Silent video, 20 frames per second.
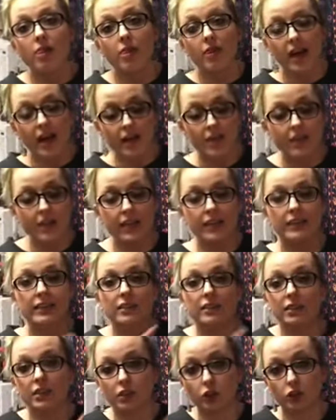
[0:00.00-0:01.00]
that I think
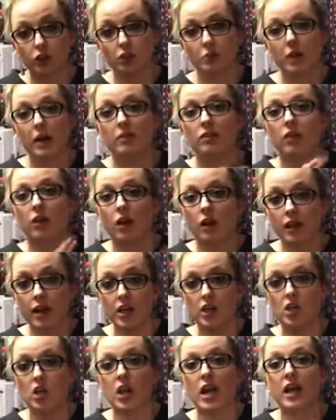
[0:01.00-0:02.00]
is disrespectful,
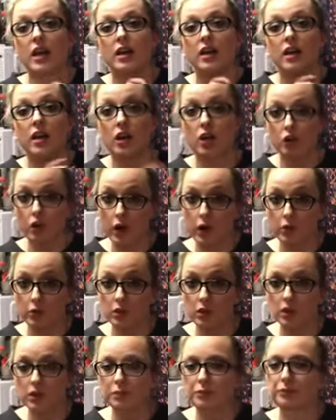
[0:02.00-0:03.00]
uneducated, and
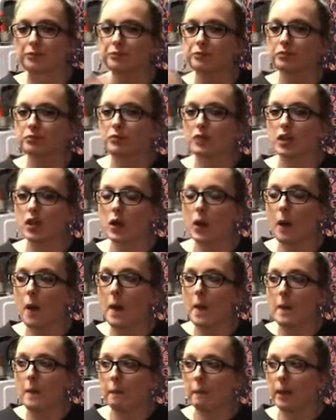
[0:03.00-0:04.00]
gross.
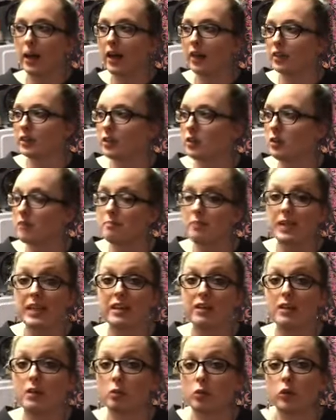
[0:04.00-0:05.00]
But I also have
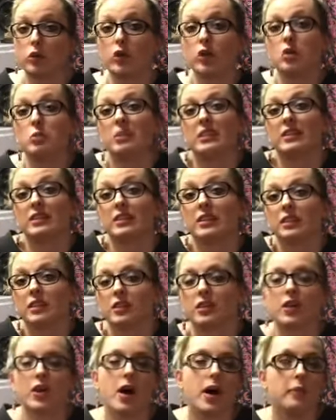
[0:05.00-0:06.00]
many liberal humans,
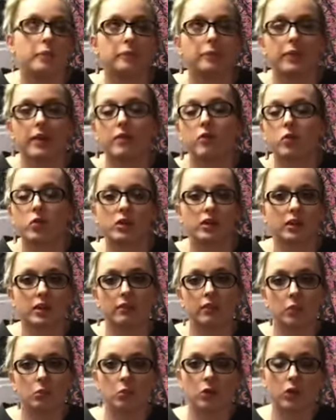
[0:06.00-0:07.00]
no, of course I
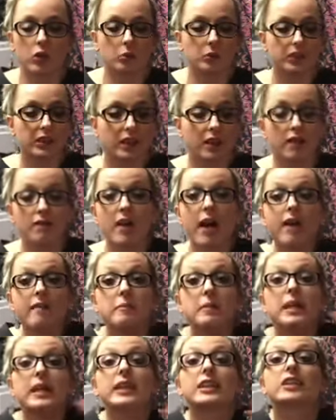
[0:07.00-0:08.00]
have liberal humans I have
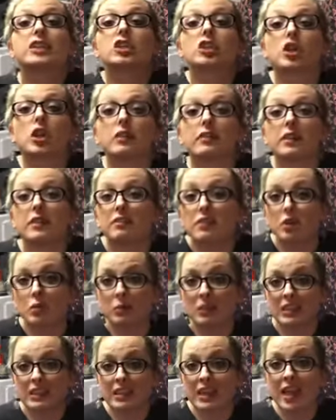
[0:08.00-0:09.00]
many conservative
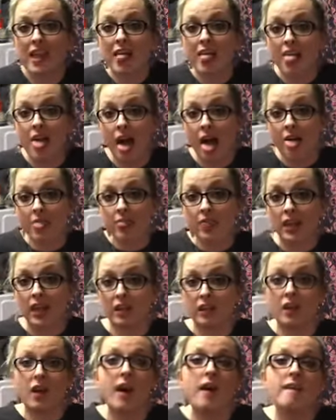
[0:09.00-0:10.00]
humans that
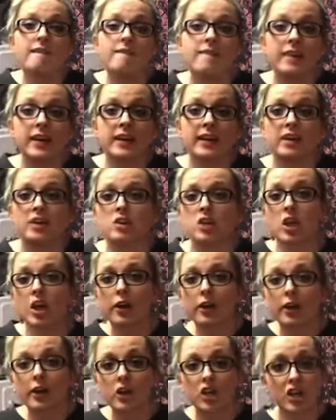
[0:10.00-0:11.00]
I love and I
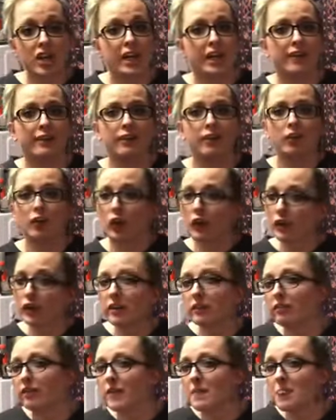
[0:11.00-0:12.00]
cherish and I
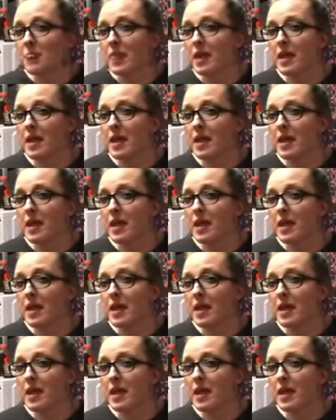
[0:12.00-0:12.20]
learn from